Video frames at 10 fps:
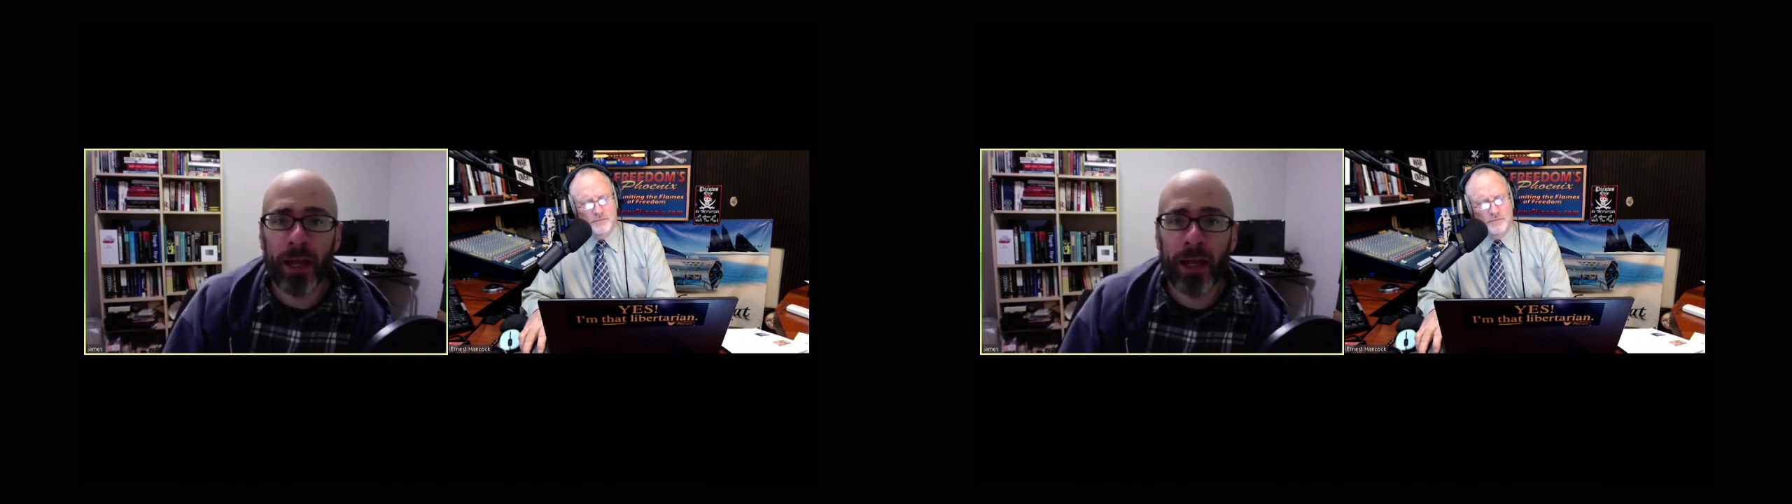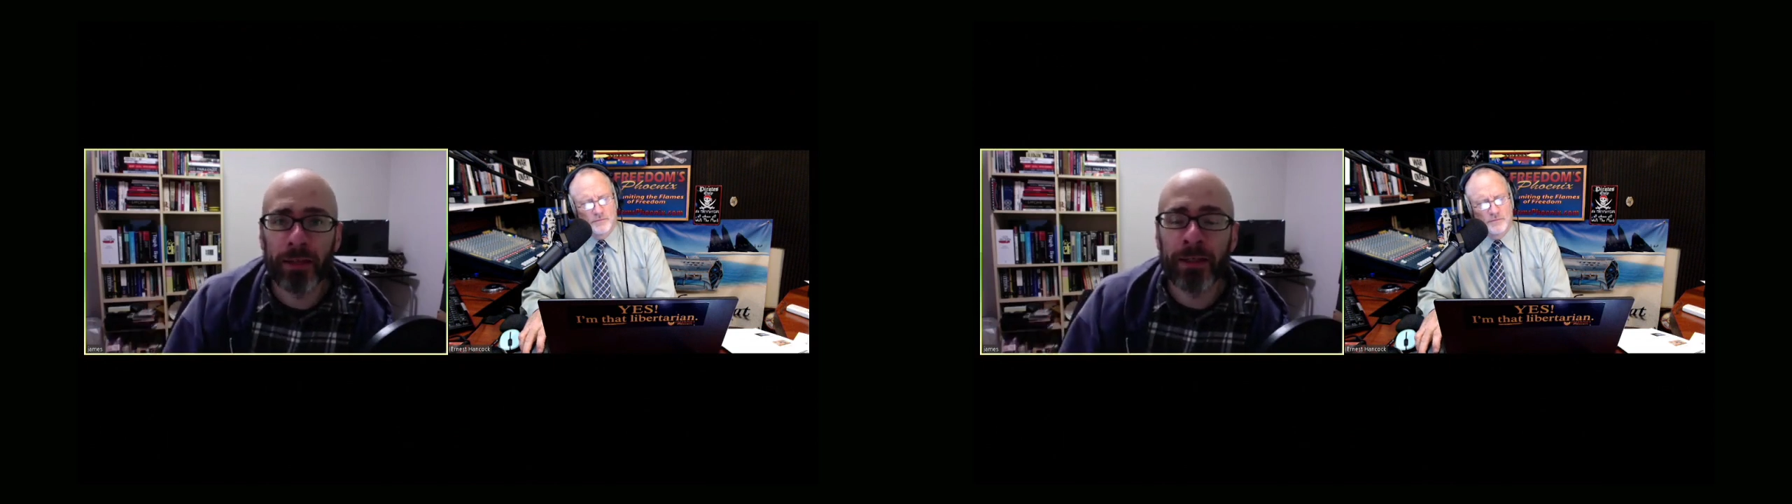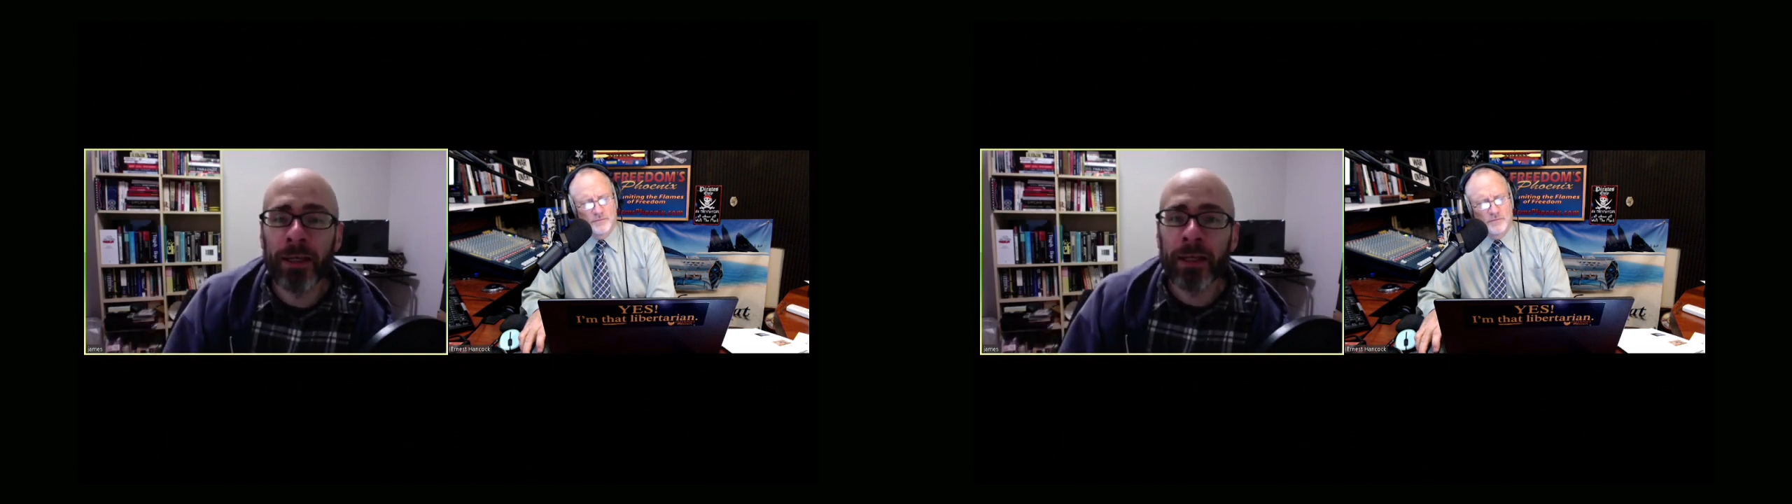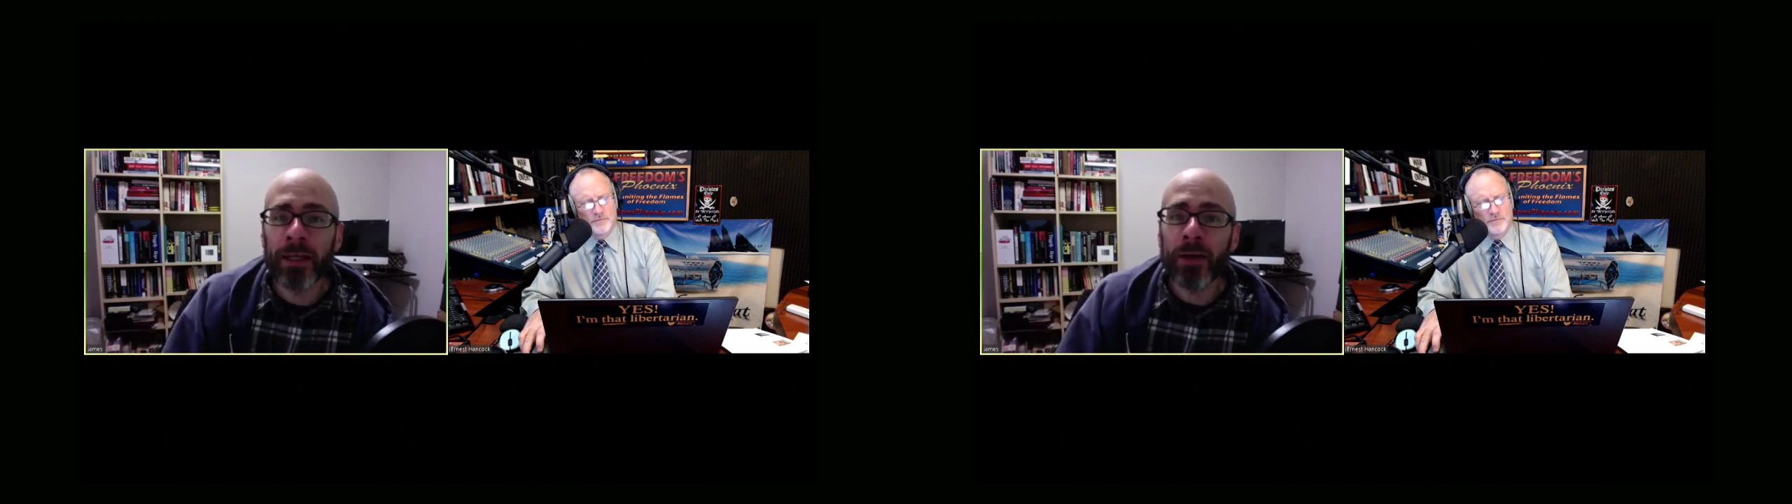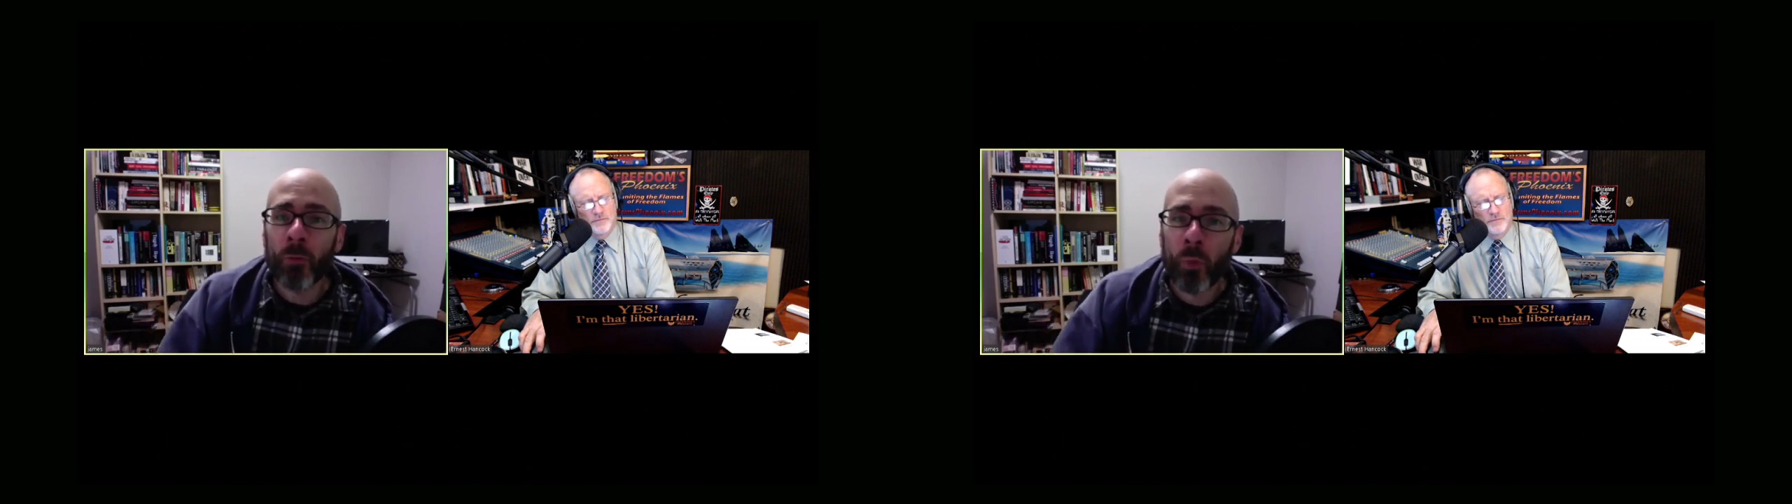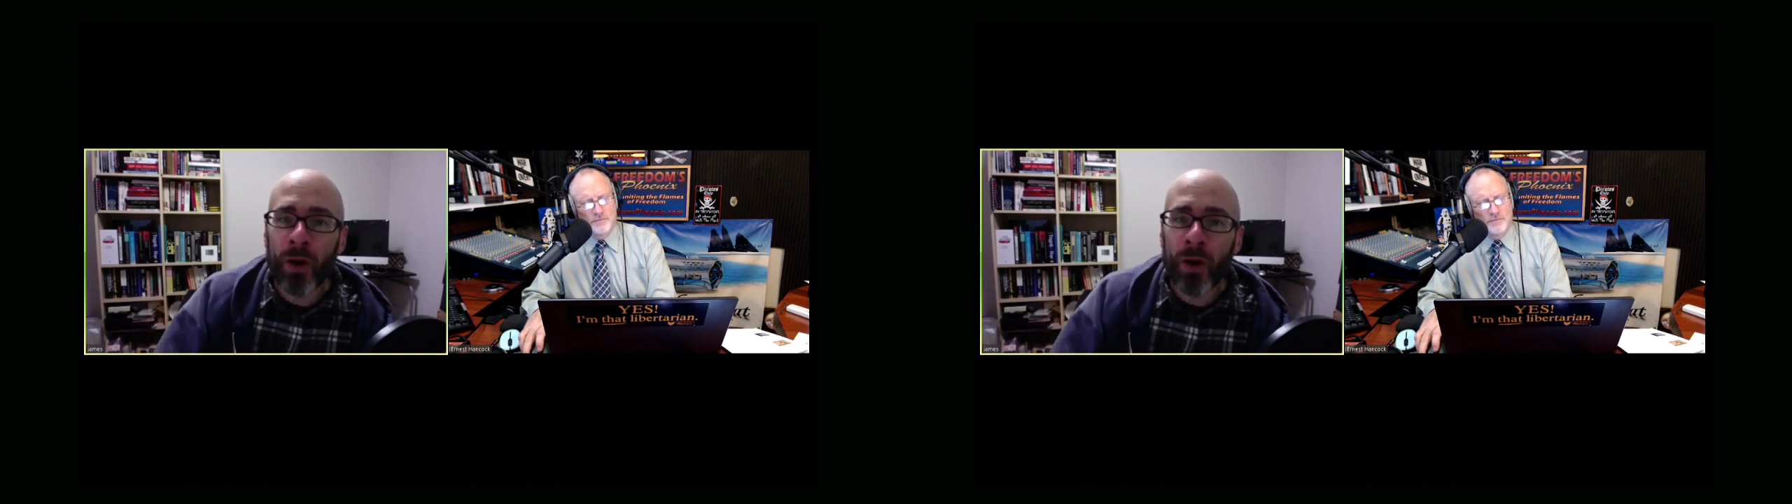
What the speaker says: And when